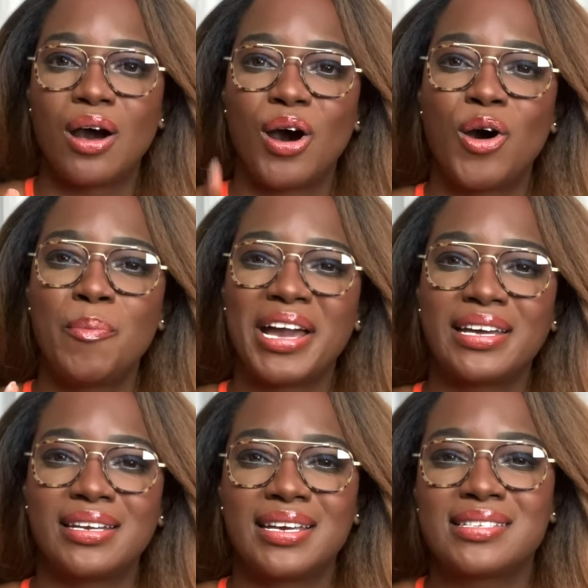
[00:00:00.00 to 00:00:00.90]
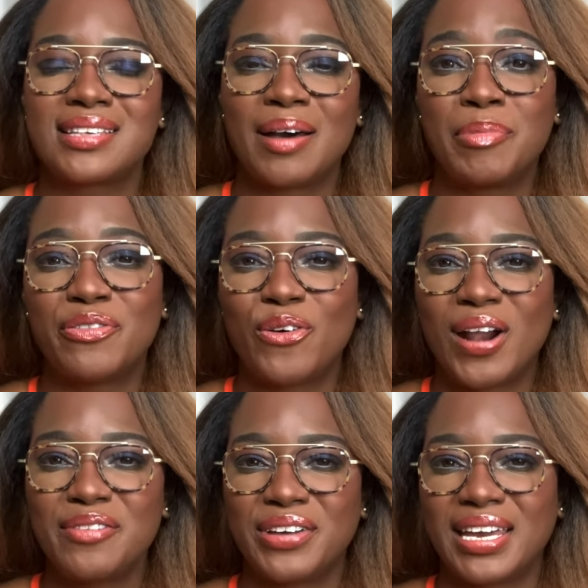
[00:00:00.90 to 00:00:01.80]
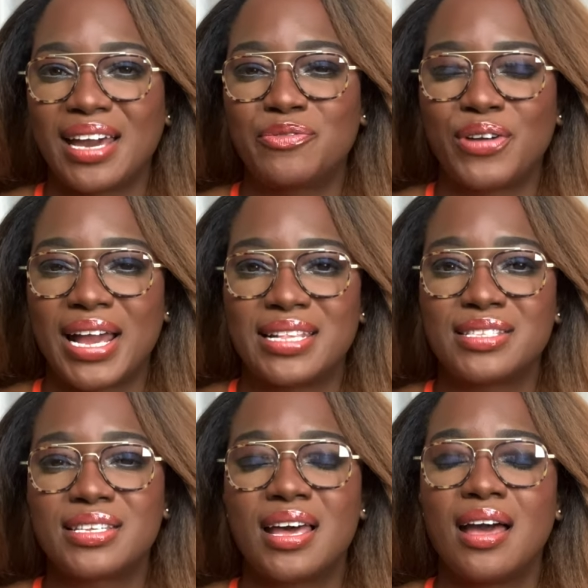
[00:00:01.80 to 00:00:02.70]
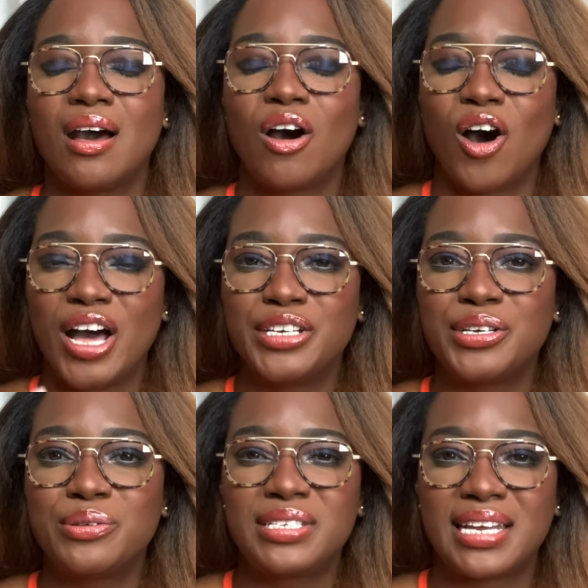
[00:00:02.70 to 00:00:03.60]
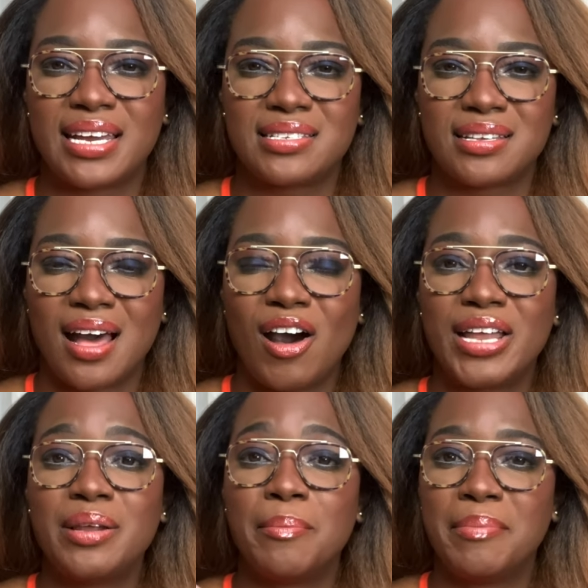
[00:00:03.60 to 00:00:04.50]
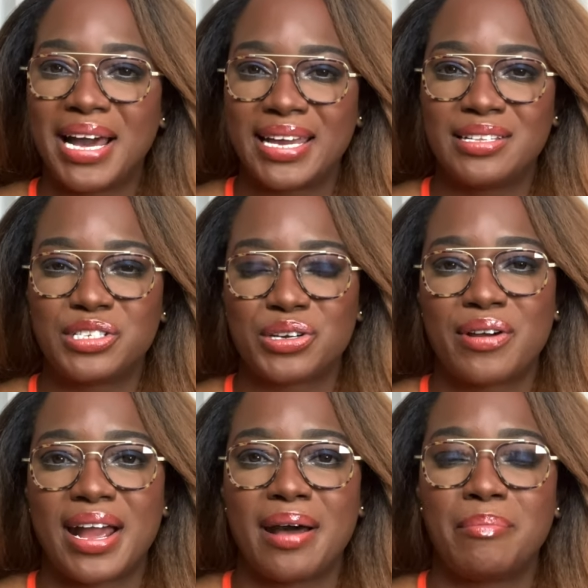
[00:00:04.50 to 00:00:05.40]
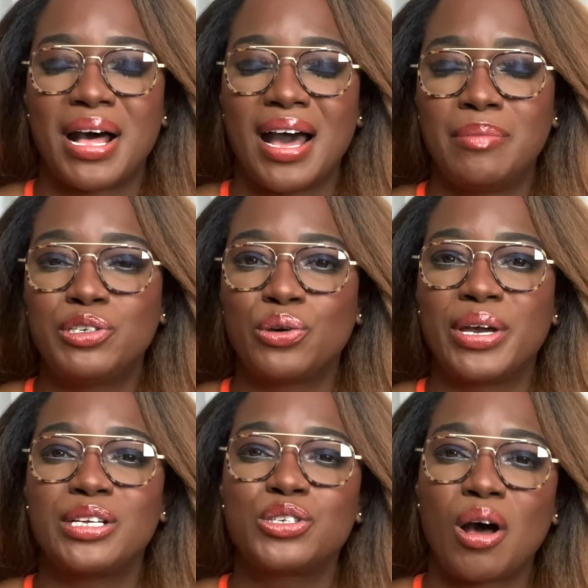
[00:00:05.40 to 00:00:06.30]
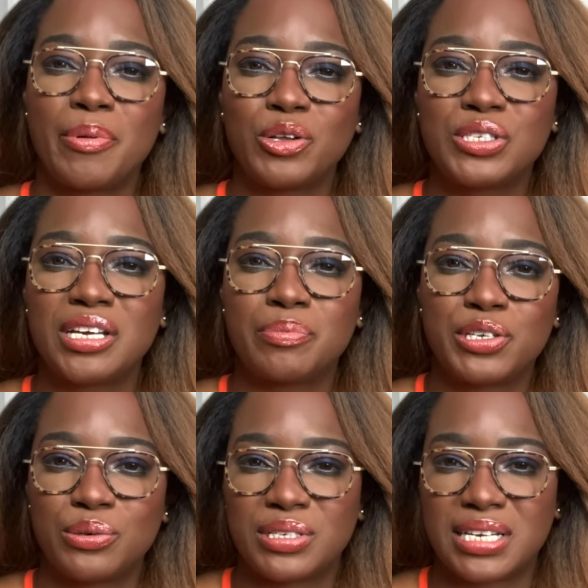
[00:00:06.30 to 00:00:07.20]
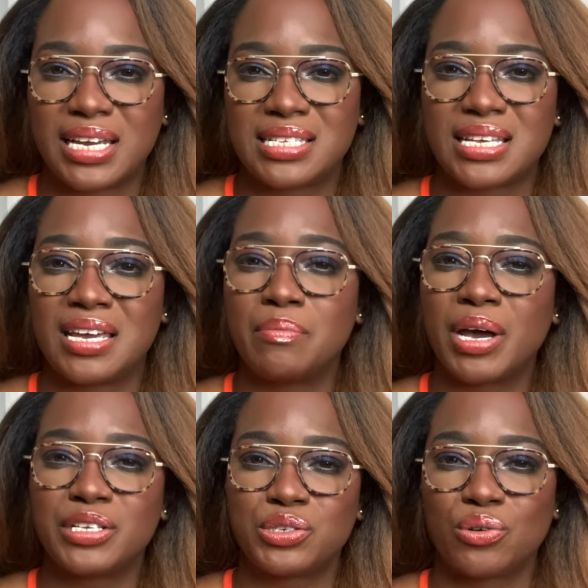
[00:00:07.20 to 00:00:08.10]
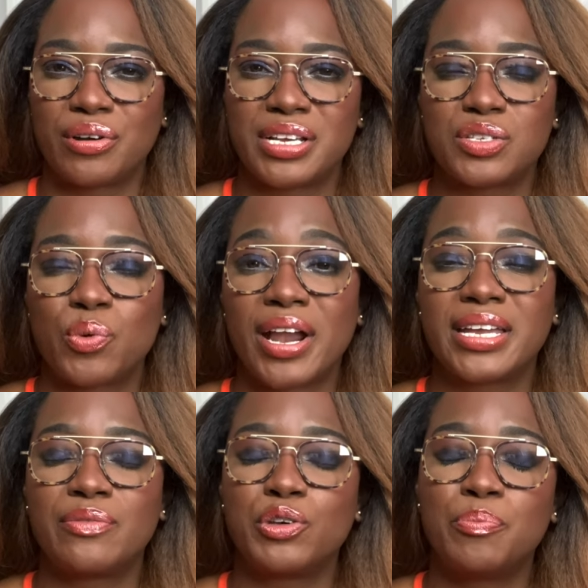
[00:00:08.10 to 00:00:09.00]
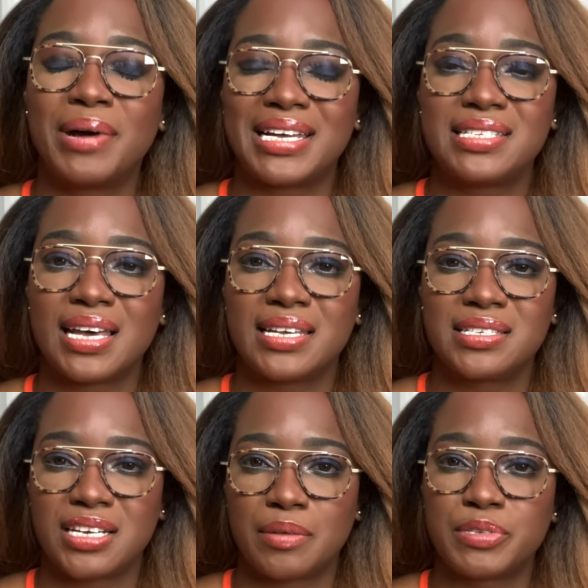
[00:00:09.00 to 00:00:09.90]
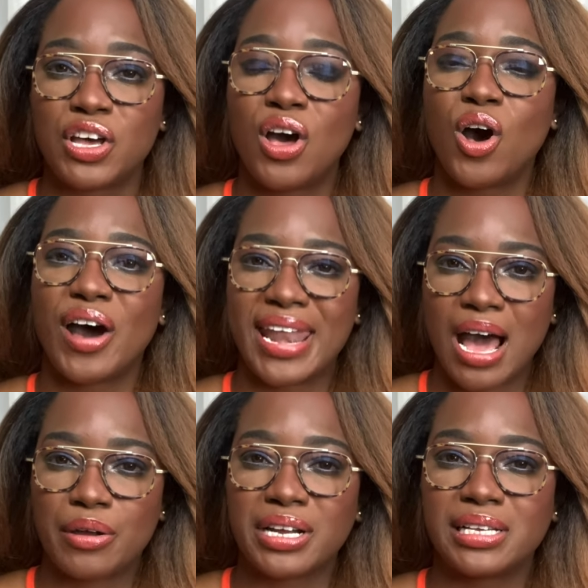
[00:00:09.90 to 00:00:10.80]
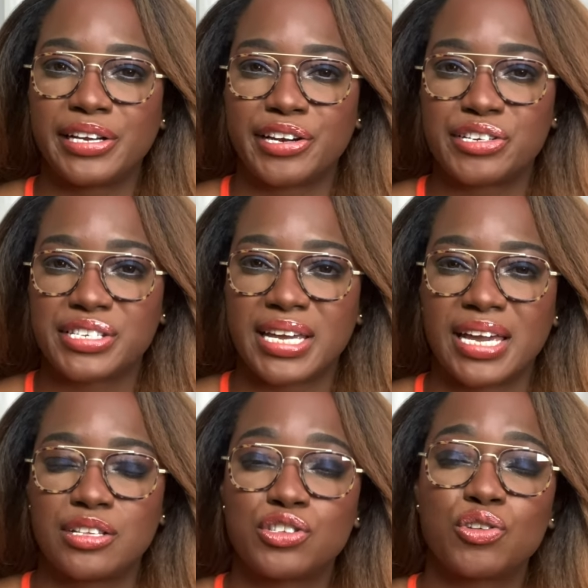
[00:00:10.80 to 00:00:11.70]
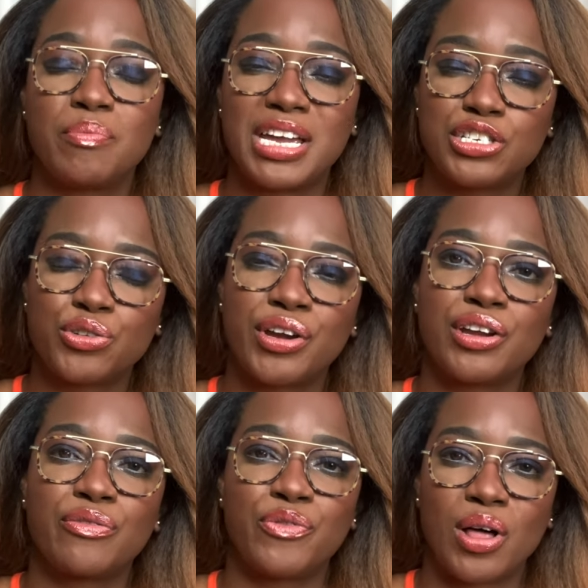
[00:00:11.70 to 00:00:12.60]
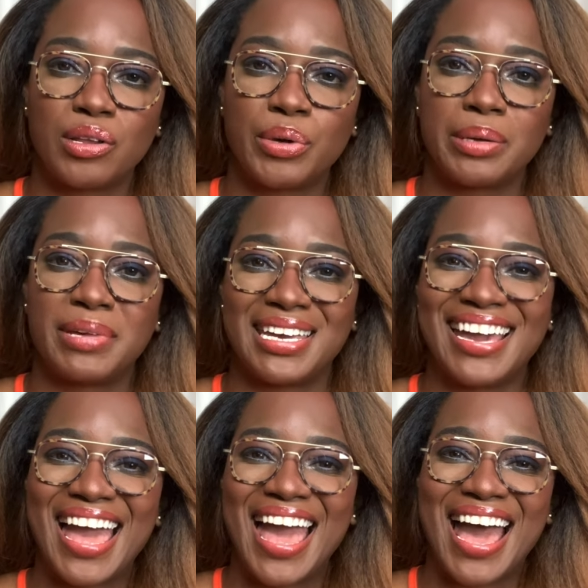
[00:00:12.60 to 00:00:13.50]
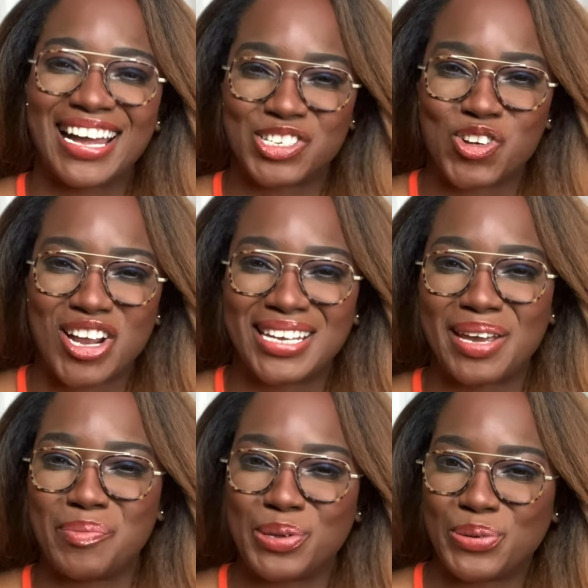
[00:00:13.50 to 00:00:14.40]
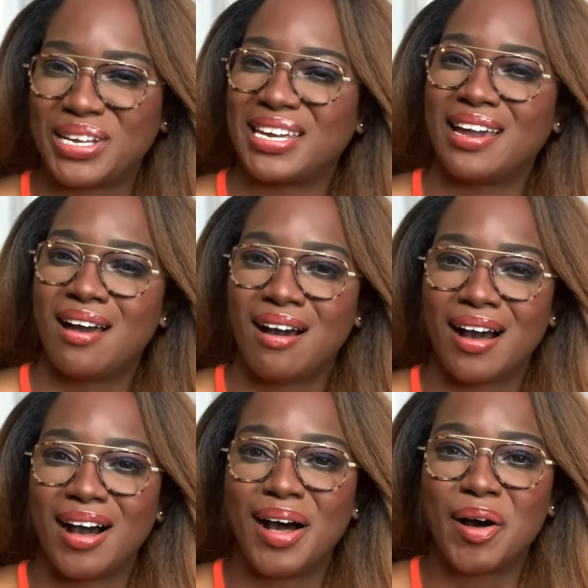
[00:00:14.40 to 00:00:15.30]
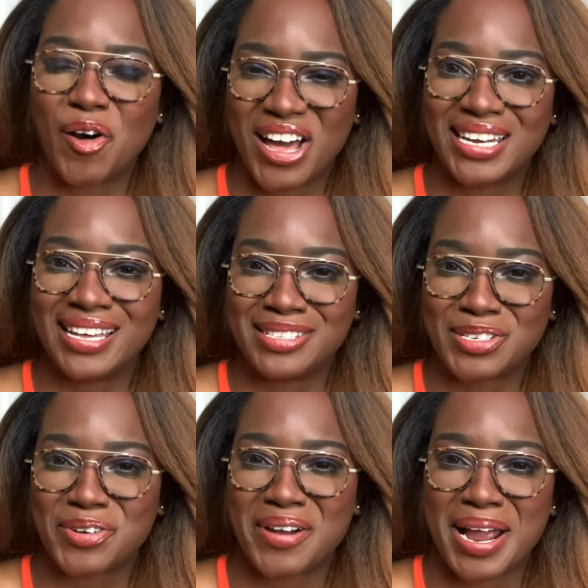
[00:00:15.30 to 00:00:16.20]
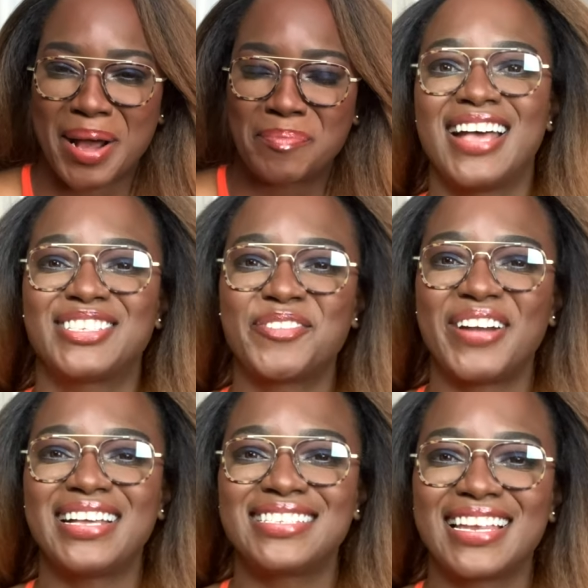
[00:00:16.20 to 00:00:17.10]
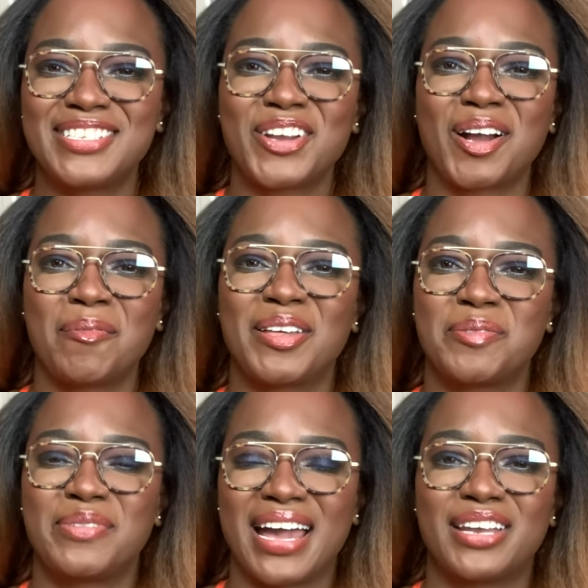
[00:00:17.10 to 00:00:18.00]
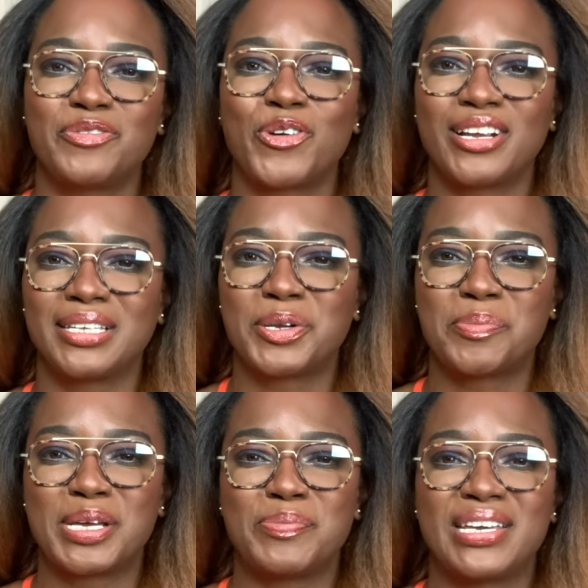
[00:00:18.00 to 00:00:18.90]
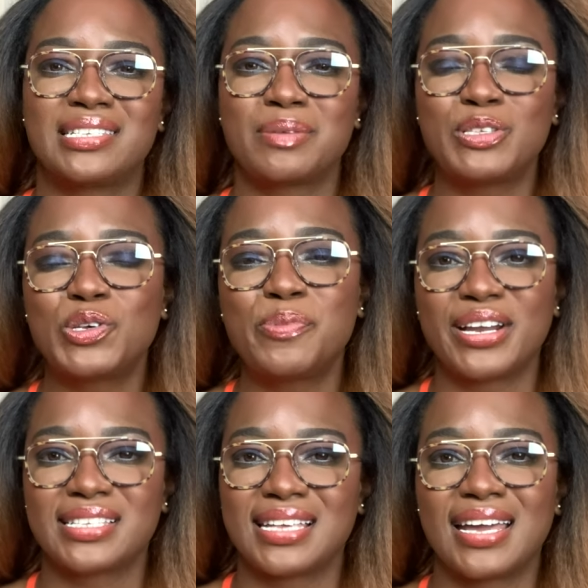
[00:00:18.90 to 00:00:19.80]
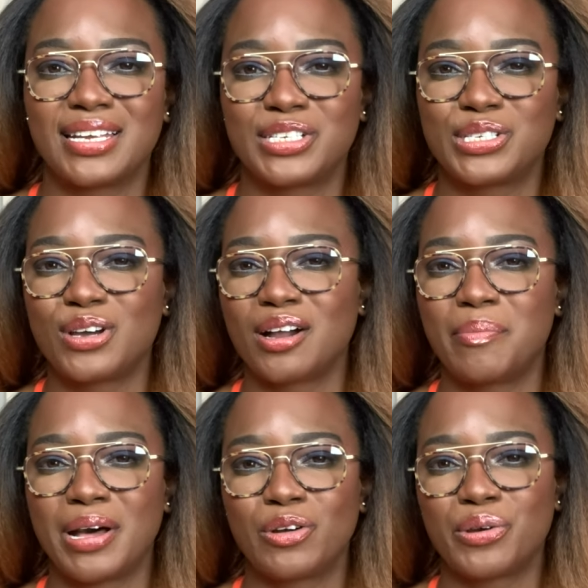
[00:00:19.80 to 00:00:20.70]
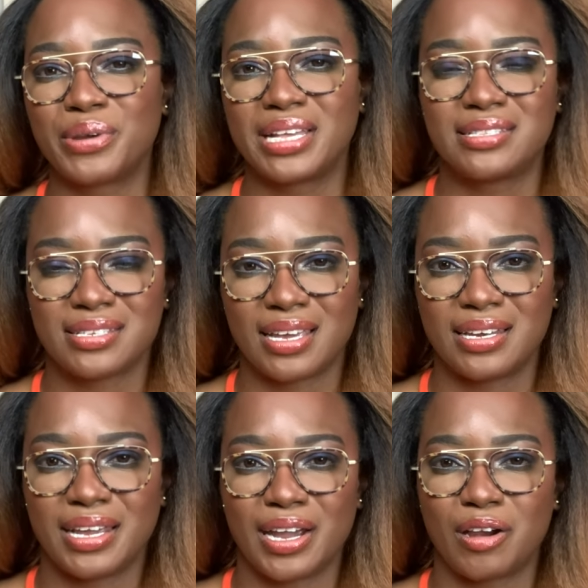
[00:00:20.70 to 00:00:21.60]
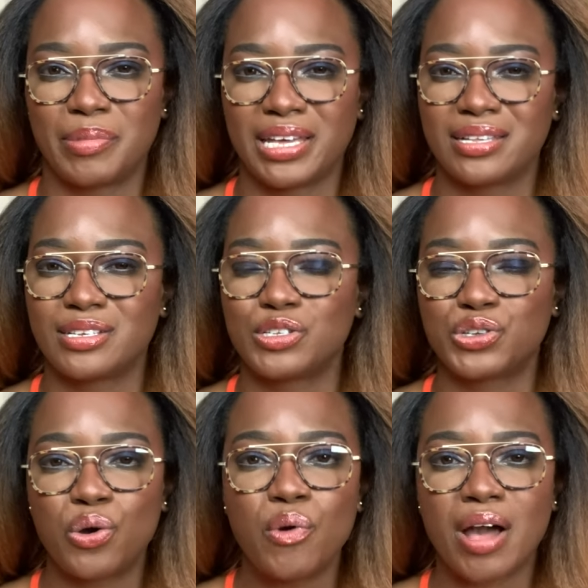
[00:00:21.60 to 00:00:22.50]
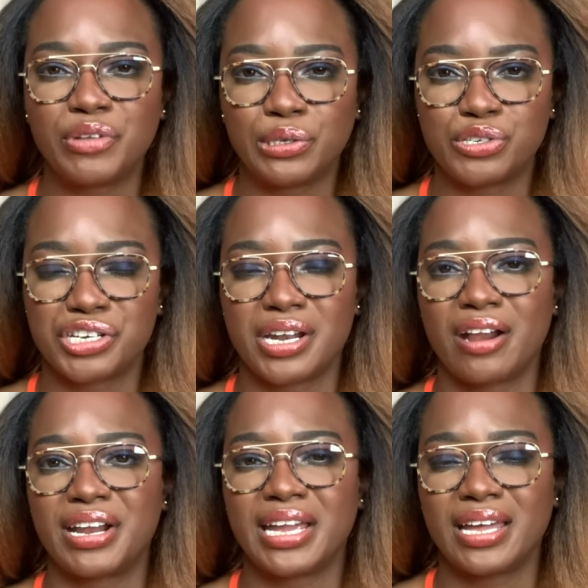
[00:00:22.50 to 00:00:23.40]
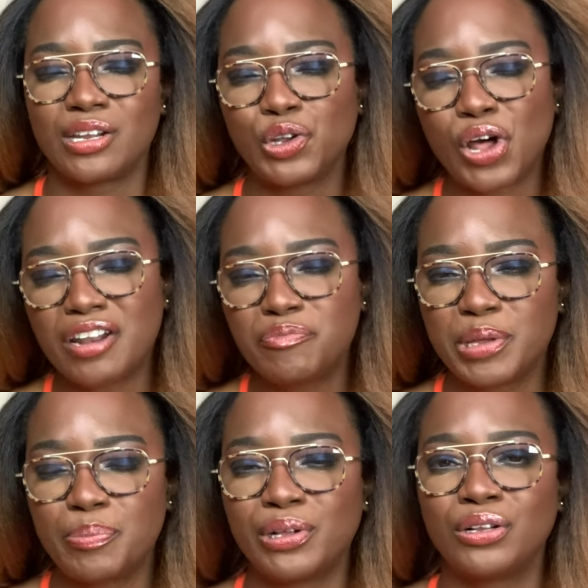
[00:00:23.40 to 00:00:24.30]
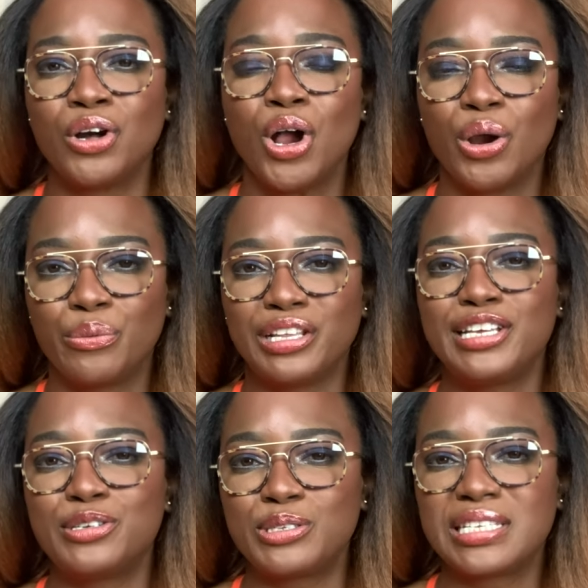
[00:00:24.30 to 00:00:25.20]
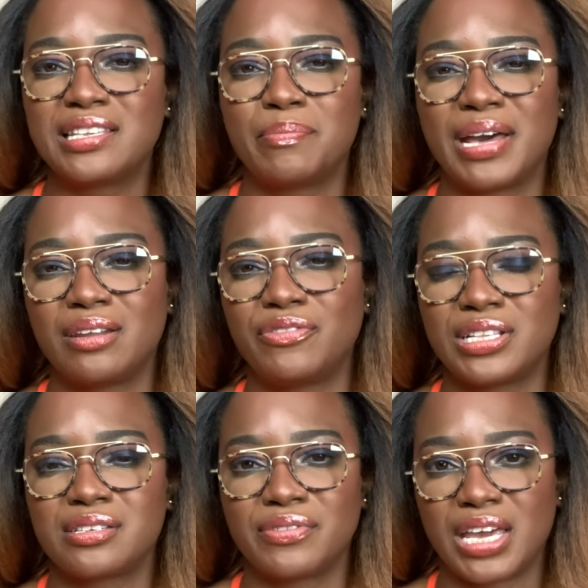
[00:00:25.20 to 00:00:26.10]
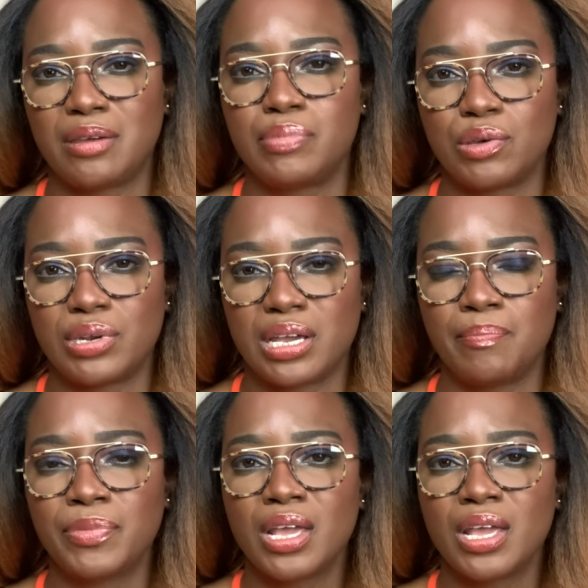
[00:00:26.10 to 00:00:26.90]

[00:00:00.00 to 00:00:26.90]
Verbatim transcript: Oh my goodness, before I forget friends, on Tuesdays on my Instagram, I'm doing Topical Tip Tuesdays in my stories where I give you bite-sized tips on how to clear your skin. So make sure you're following me at Sean K Beauty uh, on Instagram. So friends, let's talk about the brand for a little bit because I'm super excited to talk about Korean skincare because it's so revolutionary and a lot of people really do see the benefits of K Beauty.